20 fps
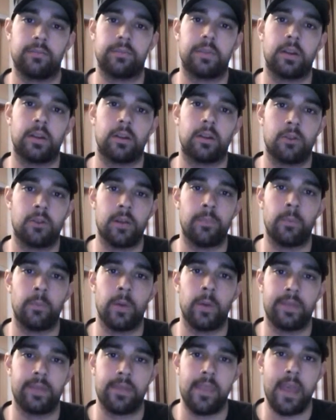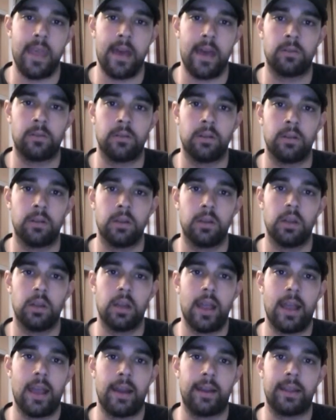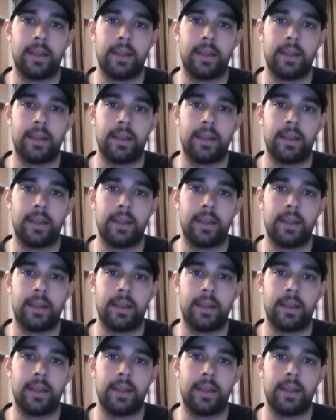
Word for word: their grip width down and